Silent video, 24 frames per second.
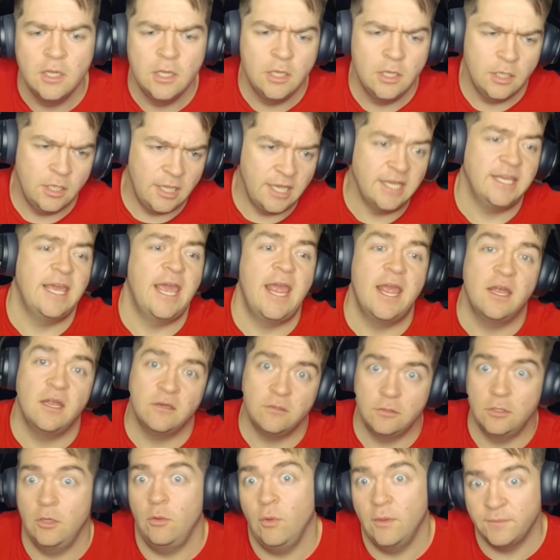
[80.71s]
it can
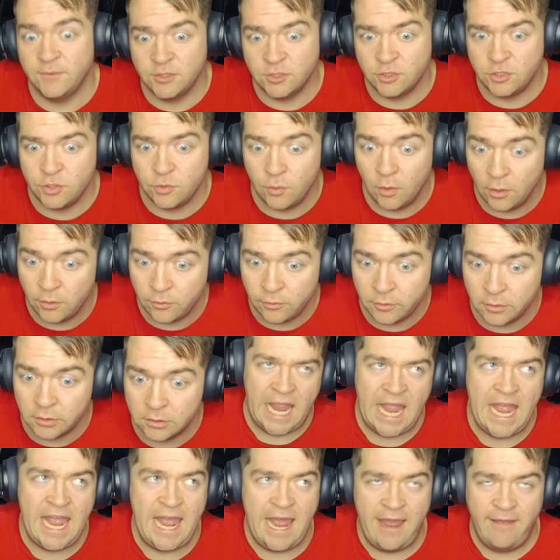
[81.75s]
go up to 200.
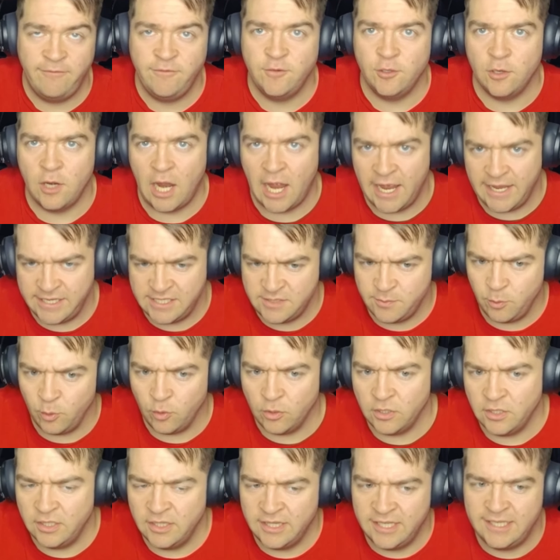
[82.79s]
After
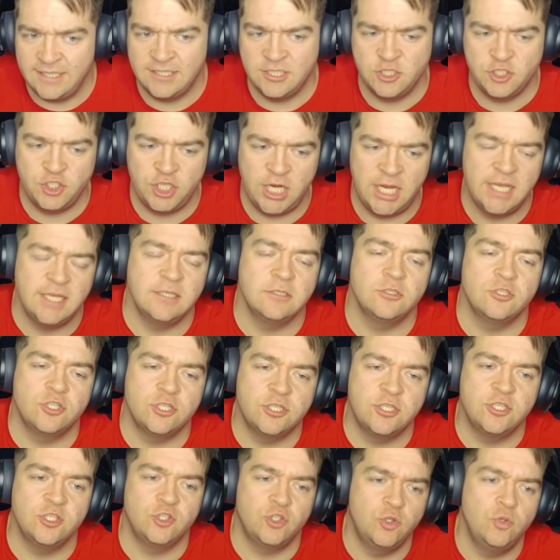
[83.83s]
Iceborne, this
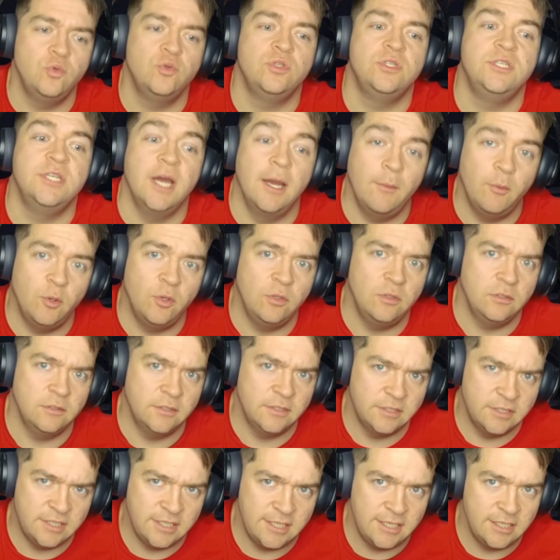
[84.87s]
changed to double
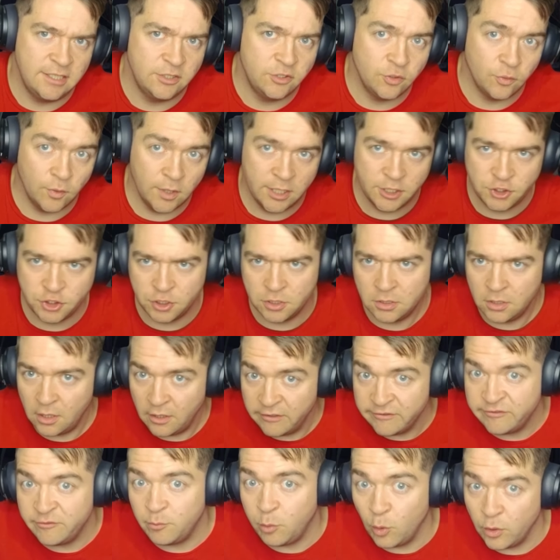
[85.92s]
the duration
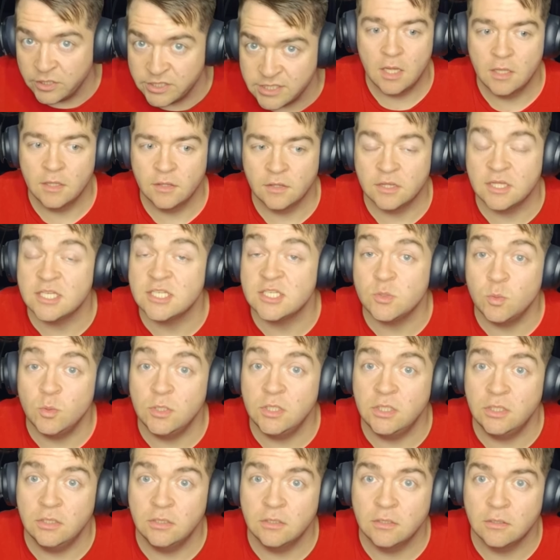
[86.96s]
of poison. This
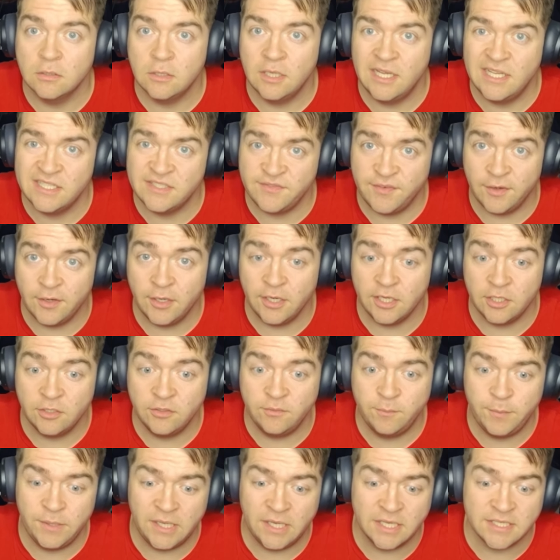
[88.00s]
one is very
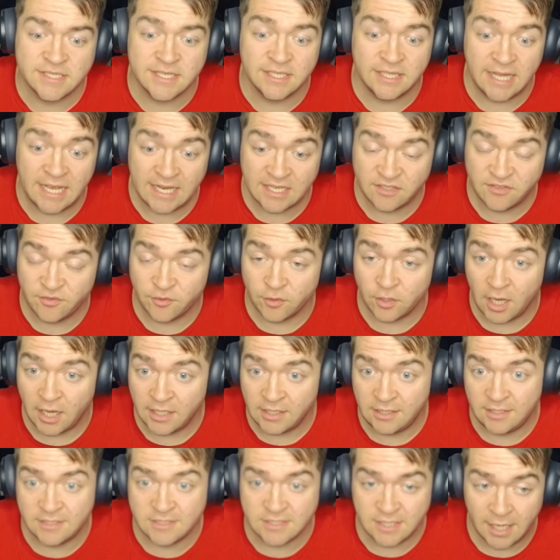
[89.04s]
good because it lasts for
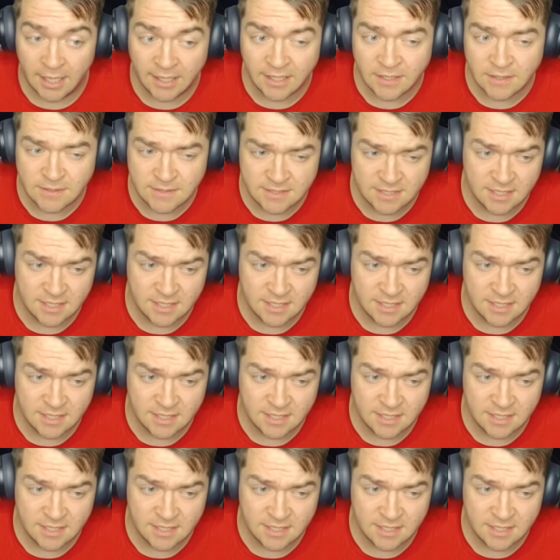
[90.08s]
90 seconds.